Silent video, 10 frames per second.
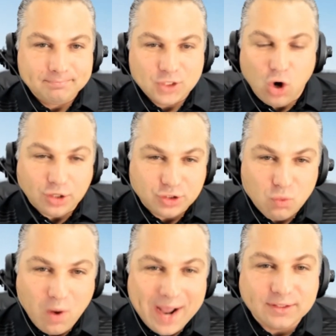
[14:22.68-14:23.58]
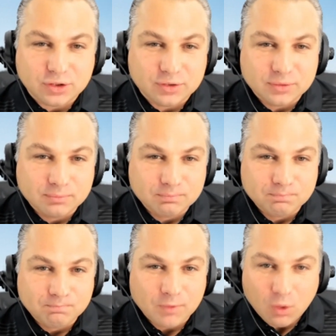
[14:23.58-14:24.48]
Carson Wentz
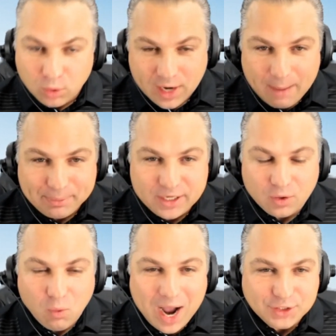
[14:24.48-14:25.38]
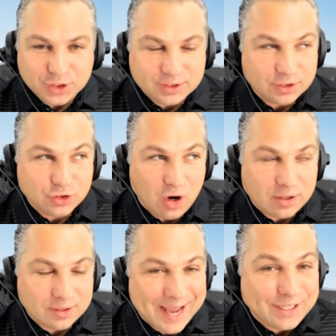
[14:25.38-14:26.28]
will not be your Washington
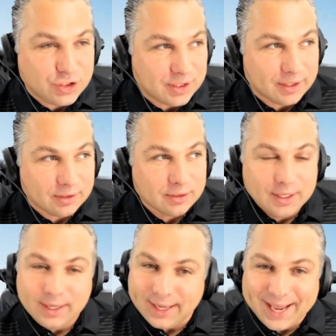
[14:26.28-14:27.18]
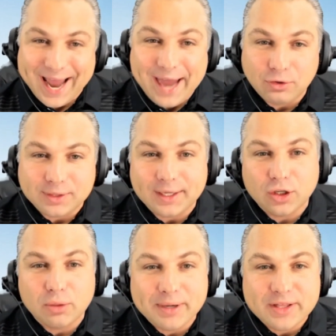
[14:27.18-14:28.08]
starter next year. And I don't think
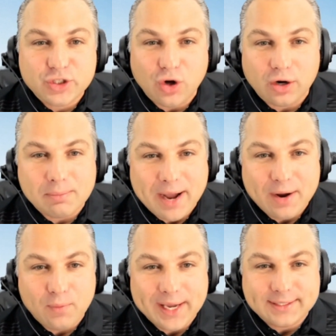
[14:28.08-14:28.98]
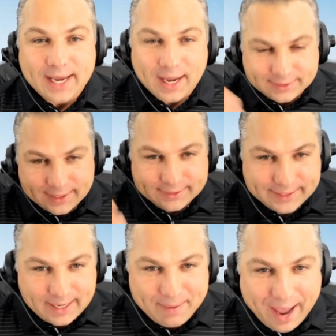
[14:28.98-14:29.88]
he'll be the starter by week 10. I think
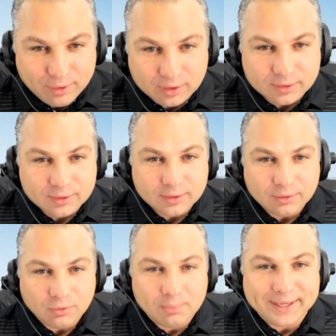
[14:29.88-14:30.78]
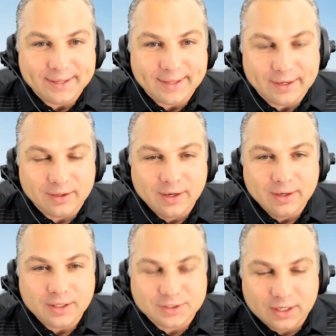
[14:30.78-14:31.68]
Sam Howell will be in there
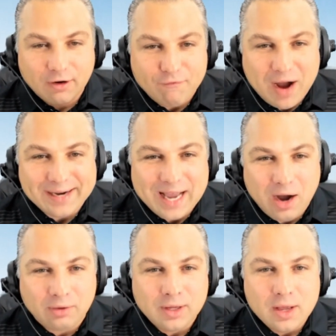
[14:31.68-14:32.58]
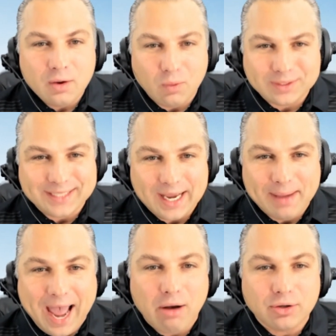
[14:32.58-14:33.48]
because they're going to find out what Sam
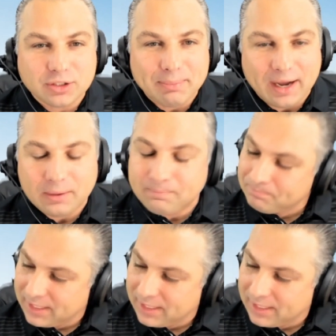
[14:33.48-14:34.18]
Howell's about.